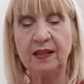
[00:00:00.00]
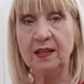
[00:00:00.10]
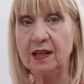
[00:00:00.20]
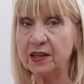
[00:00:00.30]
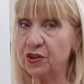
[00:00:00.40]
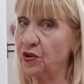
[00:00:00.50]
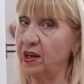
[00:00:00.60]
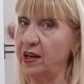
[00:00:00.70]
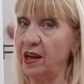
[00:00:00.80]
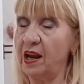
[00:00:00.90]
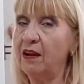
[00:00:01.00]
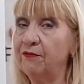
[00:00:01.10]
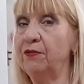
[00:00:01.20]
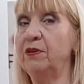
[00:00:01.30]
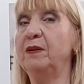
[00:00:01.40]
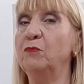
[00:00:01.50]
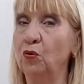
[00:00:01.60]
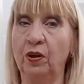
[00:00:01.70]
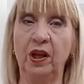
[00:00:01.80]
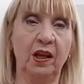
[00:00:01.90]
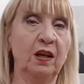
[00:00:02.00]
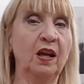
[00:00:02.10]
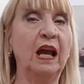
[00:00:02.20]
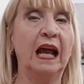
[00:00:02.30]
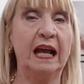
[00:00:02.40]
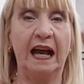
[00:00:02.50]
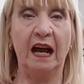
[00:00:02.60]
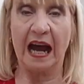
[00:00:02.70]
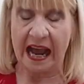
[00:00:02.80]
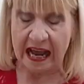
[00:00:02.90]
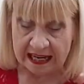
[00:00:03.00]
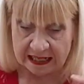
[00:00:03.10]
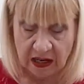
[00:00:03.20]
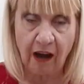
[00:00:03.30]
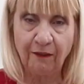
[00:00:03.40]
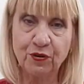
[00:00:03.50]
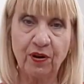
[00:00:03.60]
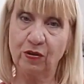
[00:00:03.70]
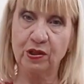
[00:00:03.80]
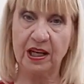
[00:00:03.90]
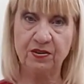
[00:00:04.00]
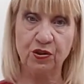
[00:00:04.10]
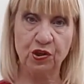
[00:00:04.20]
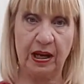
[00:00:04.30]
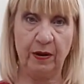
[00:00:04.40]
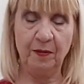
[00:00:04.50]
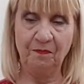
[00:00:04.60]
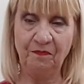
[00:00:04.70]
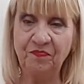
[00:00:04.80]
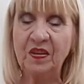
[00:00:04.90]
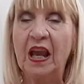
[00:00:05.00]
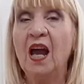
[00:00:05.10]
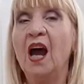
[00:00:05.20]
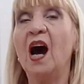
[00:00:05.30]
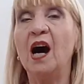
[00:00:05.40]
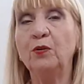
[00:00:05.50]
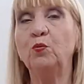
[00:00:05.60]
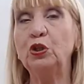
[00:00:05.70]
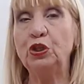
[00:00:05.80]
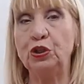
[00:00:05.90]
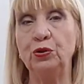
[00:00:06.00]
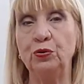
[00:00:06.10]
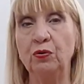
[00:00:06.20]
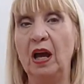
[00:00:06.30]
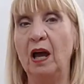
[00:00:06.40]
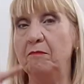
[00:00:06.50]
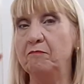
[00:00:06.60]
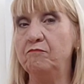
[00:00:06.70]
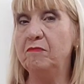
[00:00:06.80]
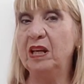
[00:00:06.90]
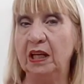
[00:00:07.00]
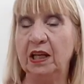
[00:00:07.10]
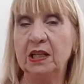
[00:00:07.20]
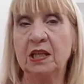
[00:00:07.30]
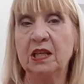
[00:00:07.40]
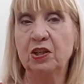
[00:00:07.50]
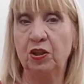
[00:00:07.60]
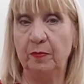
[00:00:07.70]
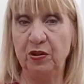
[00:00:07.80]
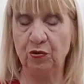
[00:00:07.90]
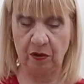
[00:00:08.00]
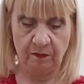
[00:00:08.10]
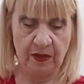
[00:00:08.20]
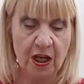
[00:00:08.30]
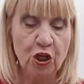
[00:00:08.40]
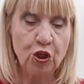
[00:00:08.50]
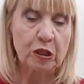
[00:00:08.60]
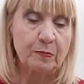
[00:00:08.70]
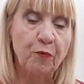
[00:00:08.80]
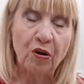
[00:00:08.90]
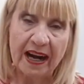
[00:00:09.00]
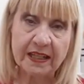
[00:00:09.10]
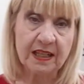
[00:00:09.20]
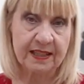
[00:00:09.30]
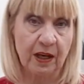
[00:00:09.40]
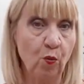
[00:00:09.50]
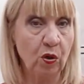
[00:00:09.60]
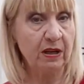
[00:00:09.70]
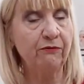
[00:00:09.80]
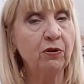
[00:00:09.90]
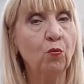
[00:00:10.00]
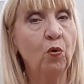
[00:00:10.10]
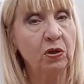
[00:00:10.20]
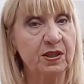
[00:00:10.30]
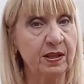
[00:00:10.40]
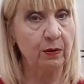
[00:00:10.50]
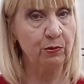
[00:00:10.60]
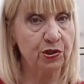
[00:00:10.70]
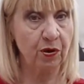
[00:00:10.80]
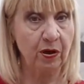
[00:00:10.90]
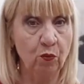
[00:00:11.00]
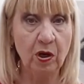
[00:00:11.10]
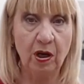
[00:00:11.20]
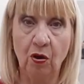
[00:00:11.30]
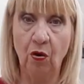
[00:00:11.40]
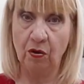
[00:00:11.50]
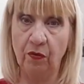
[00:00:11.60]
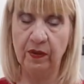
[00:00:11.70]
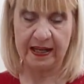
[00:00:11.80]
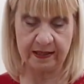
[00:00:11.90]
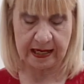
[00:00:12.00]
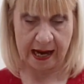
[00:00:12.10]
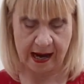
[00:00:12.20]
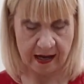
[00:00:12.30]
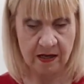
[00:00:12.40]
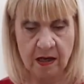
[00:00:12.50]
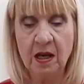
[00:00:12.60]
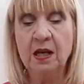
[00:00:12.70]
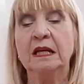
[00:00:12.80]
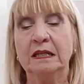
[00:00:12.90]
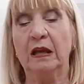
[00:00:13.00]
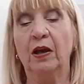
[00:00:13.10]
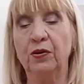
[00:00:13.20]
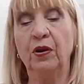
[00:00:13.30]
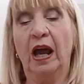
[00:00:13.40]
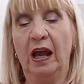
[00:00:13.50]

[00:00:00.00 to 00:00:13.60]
literally every morning, after I got out of the shower, I would do a minute shimmy drill, just practicing whatever it was that I was trying to work on that day. So